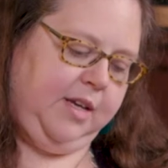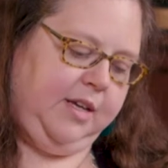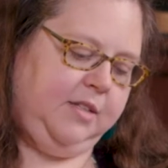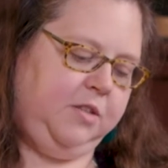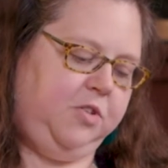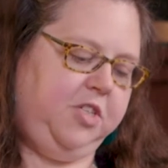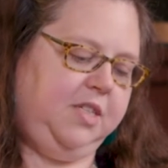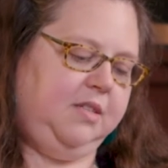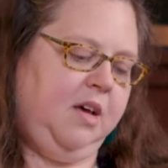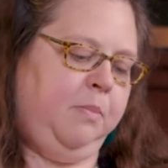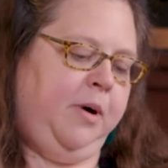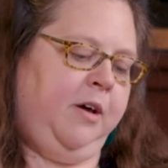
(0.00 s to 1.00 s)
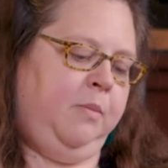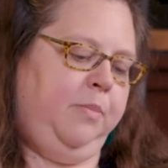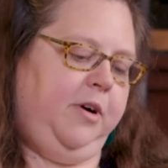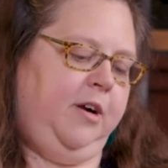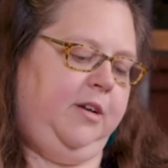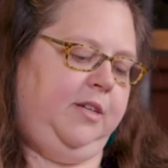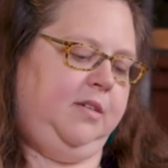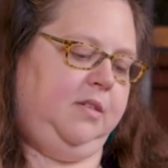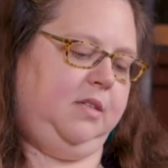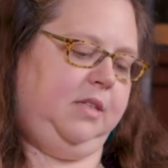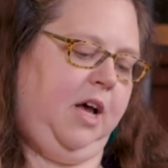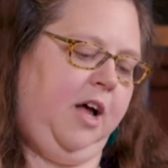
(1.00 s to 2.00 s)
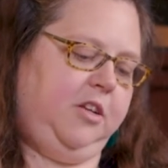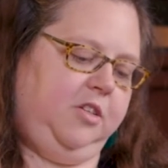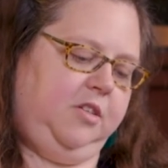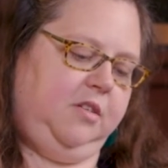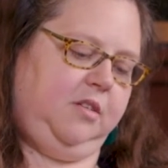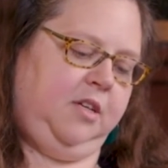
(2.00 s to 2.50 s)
So just that bottom part is attached